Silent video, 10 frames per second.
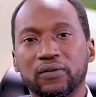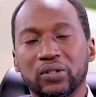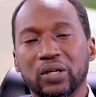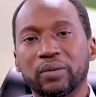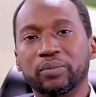
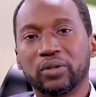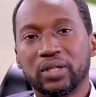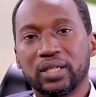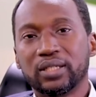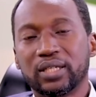your
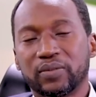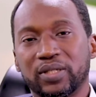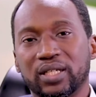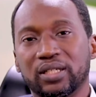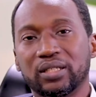employees,
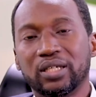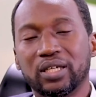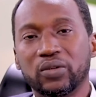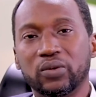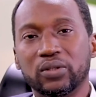especially the
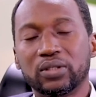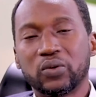key ones,